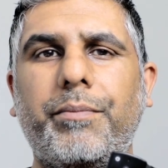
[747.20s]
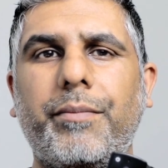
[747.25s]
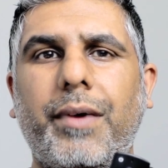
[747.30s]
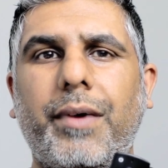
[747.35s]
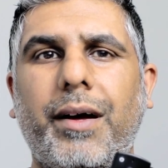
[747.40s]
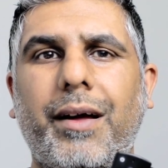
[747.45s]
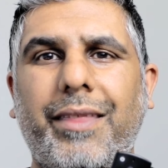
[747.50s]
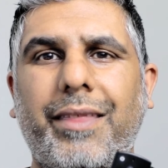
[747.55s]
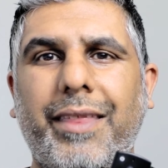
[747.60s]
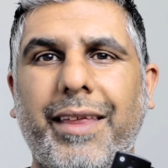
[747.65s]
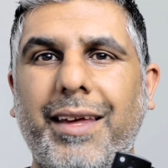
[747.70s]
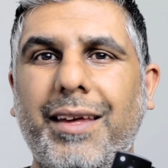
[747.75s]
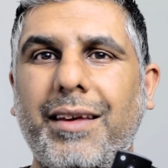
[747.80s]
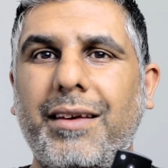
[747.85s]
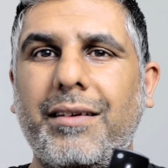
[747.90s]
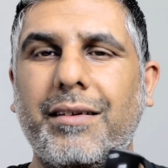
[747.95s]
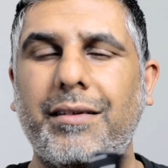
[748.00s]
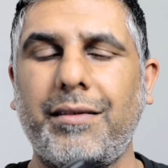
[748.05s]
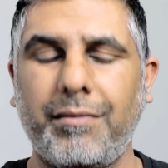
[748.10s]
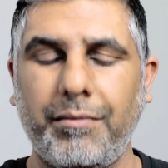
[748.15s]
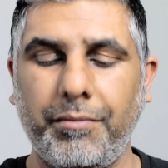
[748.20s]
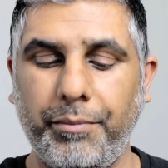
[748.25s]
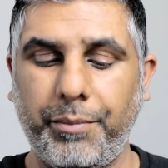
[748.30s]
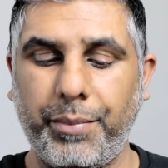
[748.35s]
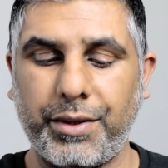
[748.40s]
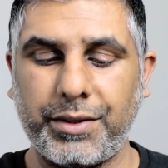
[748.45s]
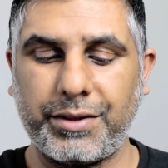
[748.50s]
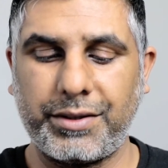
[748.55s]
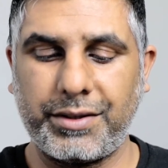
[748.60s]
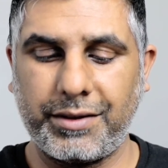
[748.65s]
I think,
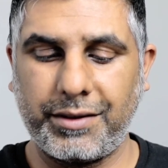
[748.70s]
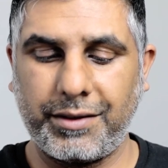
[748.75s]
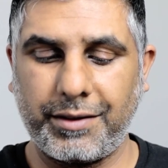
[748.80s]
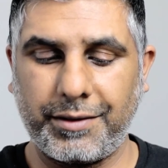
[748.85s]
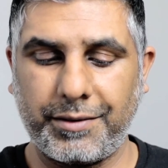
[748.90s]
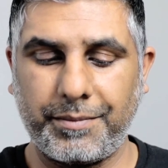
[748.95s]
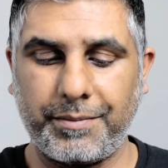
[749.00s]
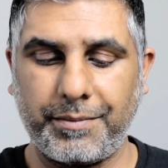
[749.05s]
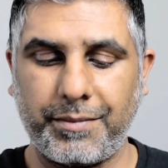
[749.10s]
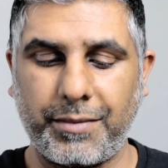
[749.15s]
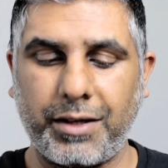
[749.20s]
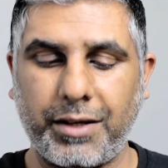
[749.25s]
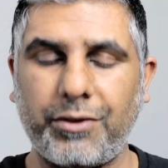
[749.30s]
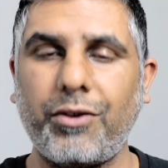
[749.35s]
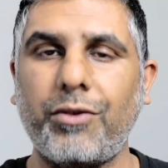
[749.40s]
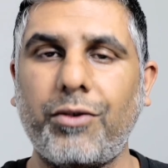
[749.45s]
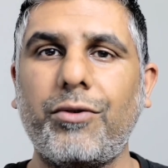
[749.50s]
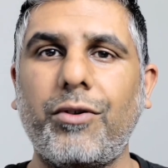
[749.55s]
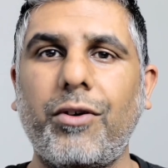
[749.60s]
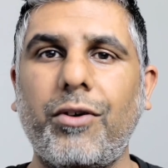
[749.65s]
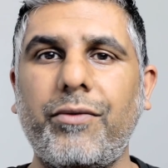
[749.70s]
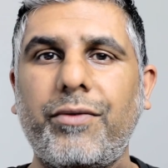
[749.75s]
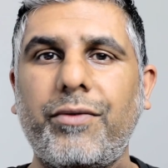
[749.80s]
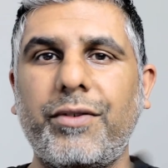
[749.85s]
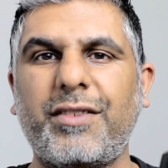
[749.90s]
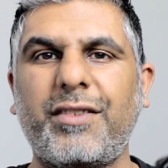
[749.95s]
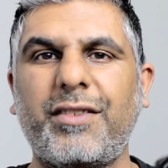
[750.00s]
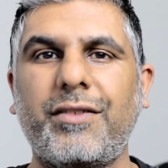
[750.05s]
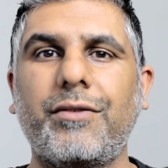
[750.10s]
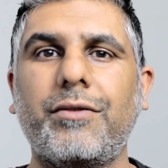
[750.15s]
but I don't know if
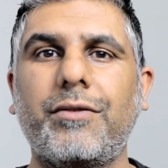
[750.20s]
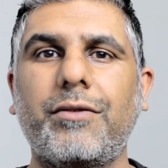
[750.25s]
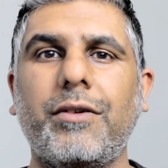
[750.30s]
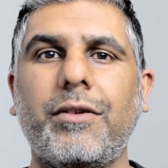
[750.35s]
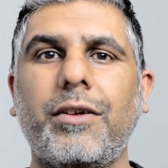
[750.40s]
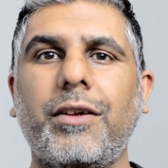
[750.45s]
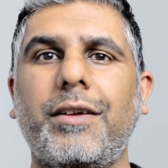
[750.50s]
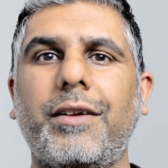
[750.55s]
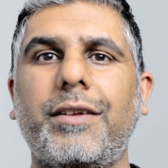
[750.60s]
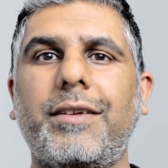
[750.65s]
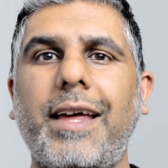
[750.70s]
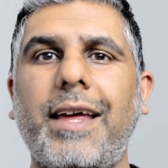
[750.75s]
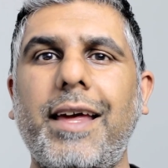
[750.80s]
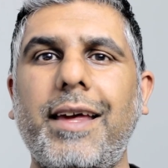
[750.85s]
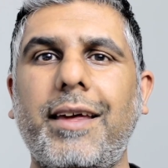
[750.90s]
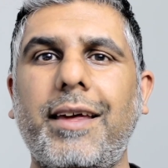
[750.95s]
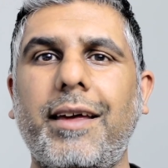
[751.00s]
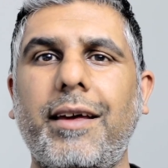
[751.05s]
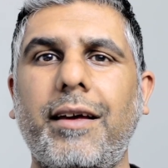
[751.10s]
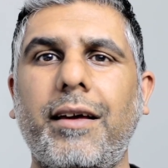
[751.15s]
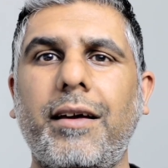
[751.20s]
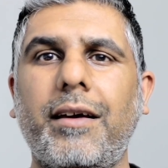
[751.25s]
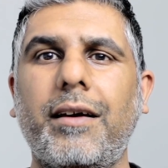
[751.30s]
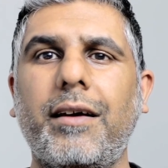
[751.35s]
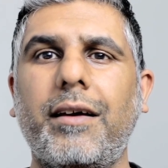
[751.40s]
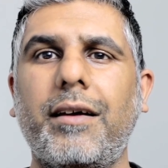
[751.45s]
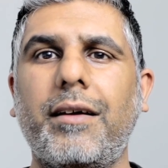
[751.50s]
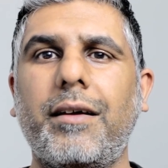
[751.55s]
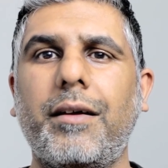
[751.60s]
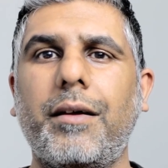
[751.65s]
it's still taking
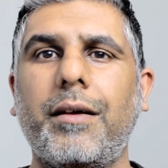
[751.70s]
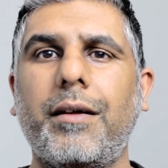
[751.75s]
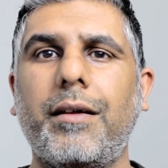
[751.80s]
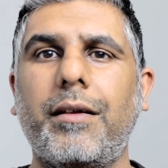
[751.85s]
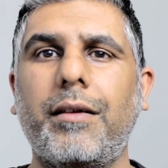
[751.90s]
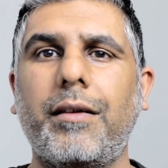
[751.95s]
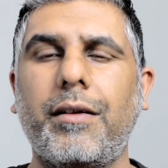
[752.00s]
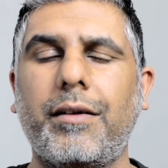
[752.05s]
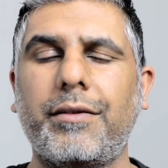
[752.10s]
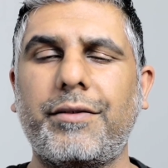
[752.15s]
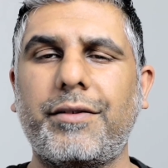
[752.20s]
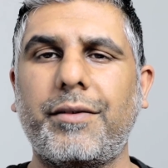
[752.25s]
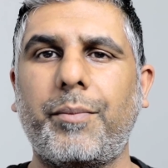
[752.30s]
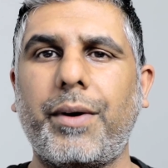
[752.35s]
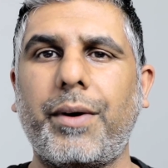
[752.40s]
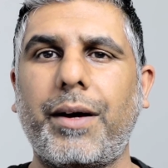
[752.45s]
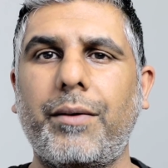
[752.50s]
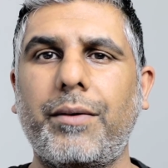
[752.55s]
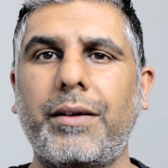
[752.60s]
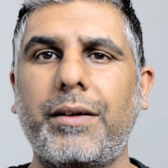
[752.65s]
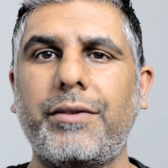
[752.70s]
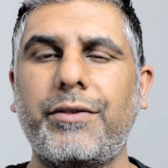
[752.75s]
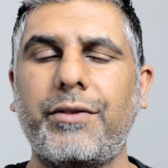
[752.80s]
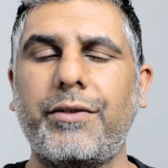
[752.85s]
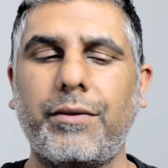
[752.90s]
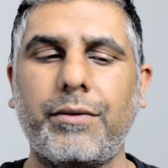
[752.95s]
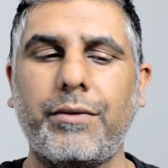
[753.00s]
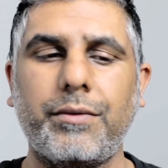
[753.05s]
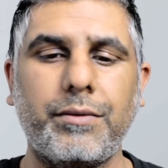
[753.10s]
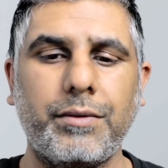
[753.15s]
lots of power.
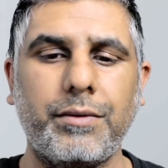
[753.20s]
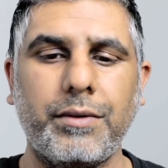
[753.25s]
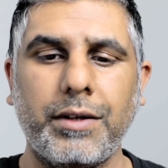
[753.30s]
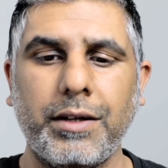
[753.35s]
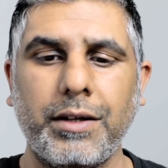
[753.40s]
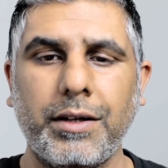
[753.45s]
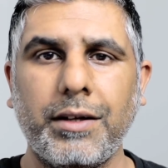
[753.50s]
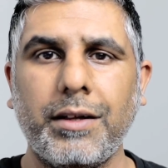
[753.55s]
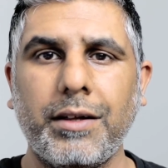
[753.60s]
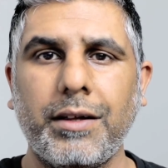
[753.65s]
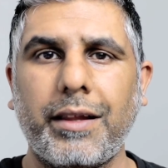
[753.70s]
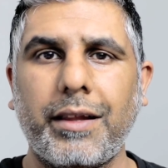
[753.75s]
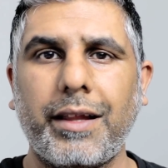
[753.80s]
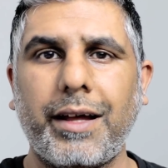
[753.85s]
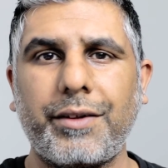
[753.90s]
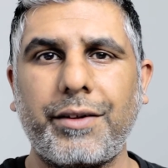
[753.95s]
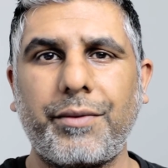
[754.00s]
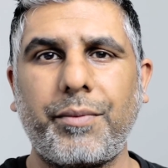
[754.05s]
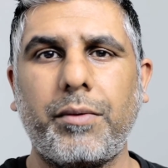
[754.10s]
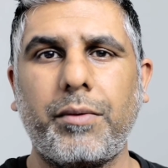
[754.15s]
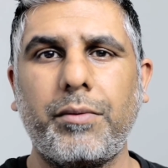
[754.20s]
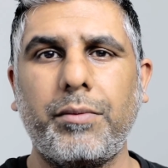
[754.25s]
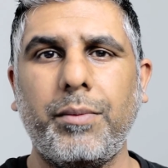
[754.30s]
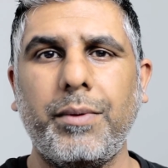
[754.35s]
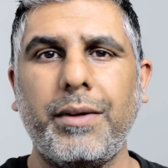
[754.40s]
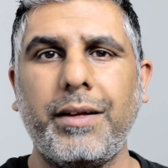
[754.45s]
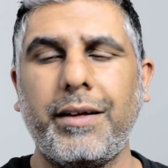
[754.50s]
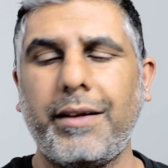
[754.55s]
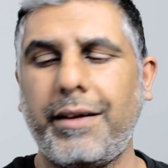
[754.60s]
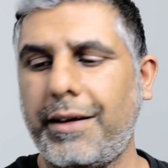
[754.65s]
So that's
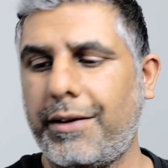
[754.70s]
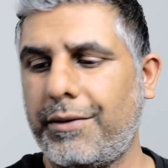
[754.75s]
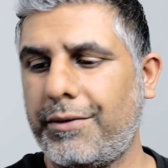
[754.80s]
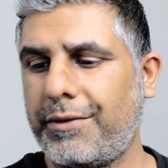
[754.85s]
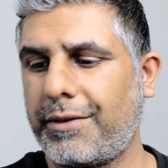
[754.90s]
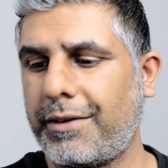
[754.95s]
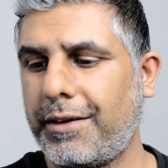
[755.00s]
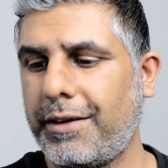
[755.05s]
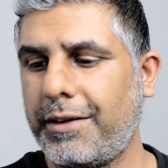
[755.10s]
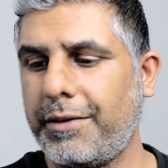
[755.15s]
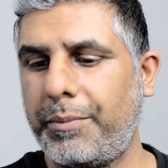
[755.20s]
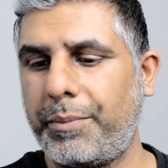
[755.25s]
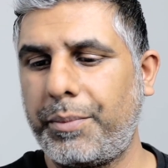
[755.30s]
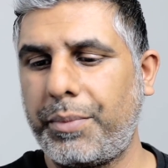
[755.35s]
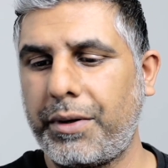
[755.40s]
probably a downside.